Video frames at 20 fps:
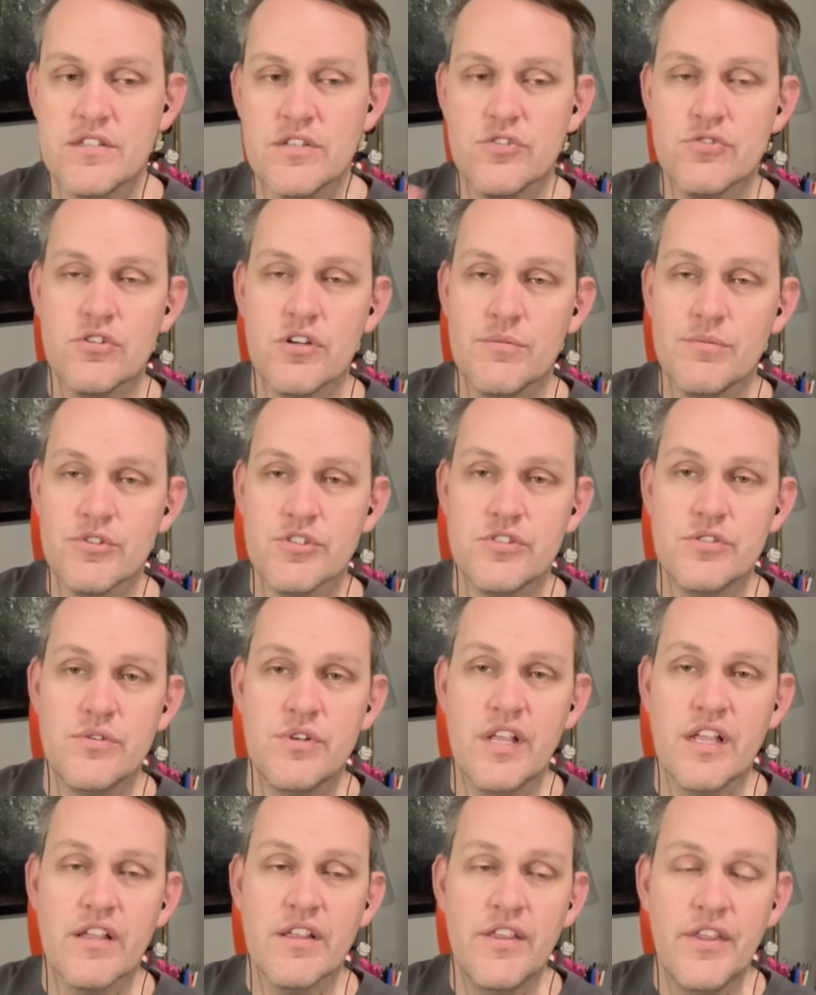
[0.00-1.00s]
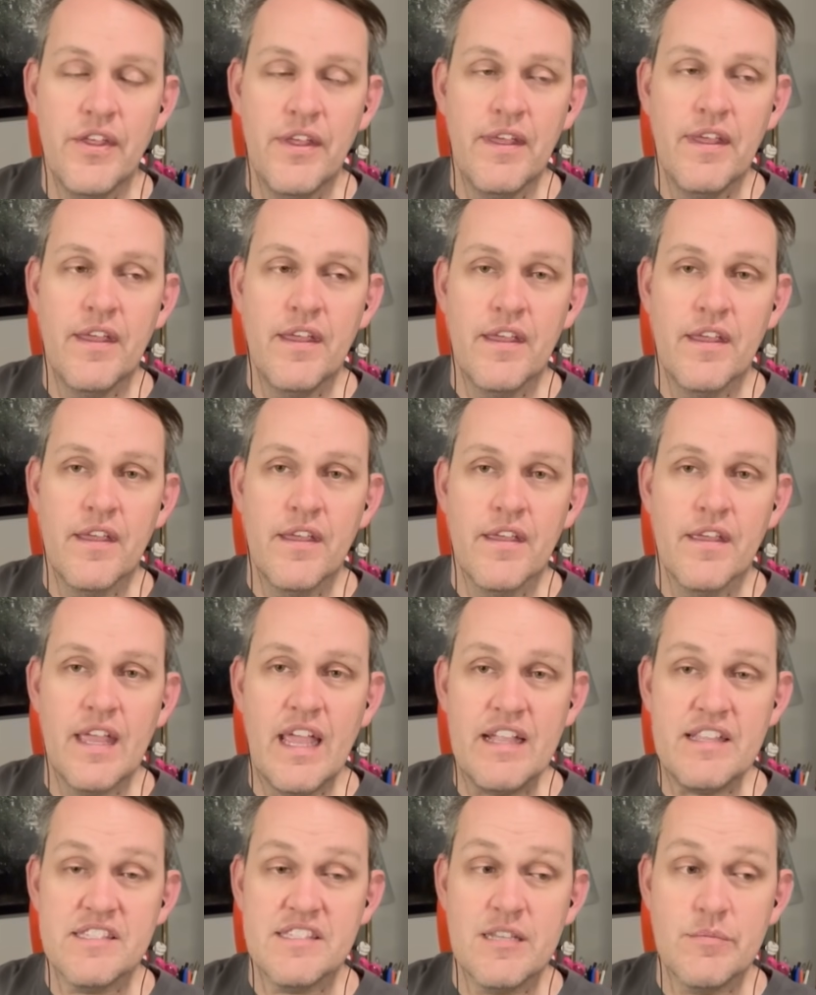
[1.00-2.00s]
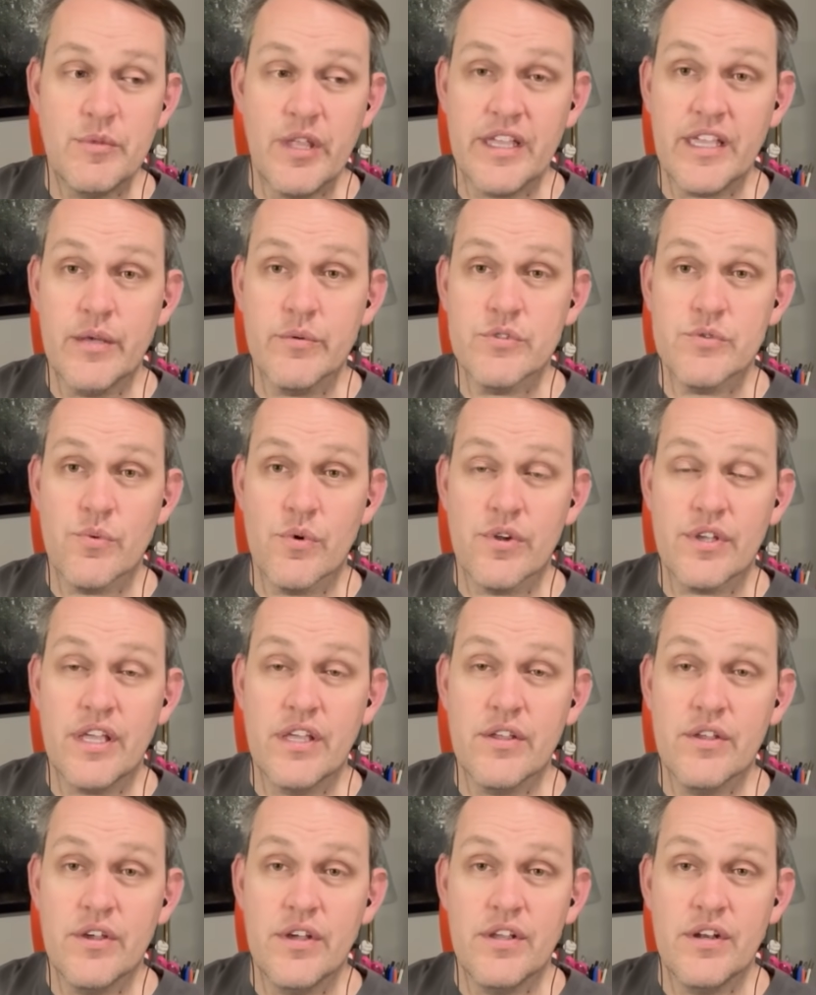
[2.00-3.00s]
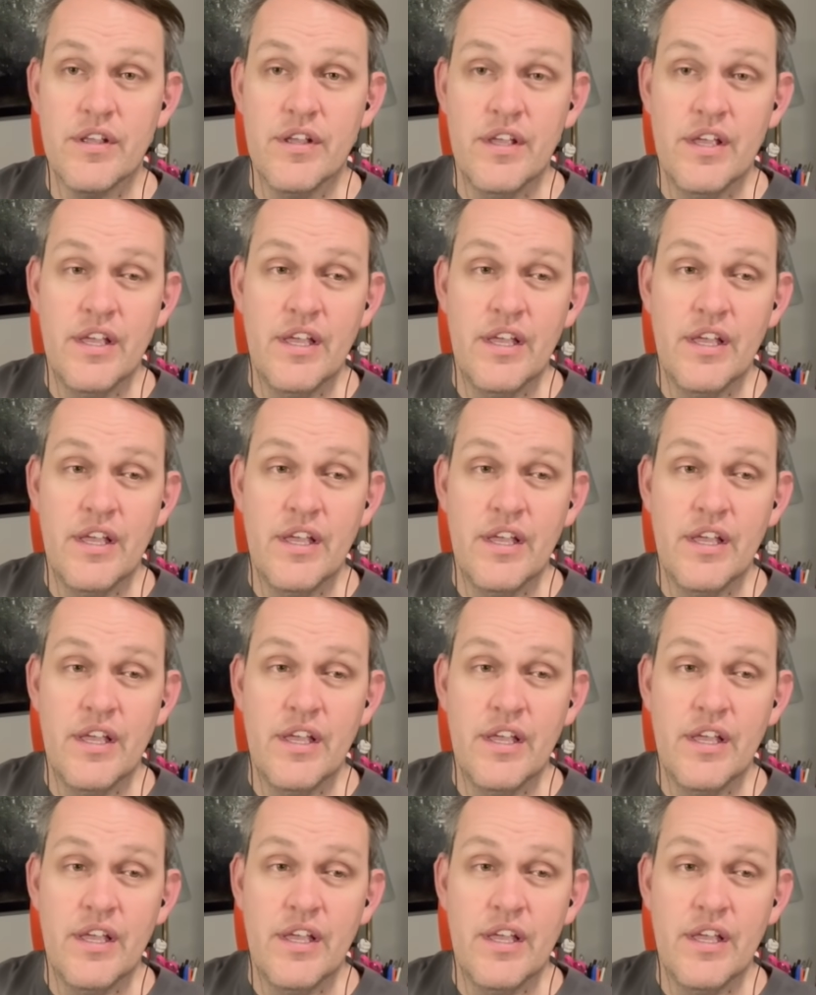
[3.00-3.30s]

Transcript: and troubleshooting, it seemed like it was working good.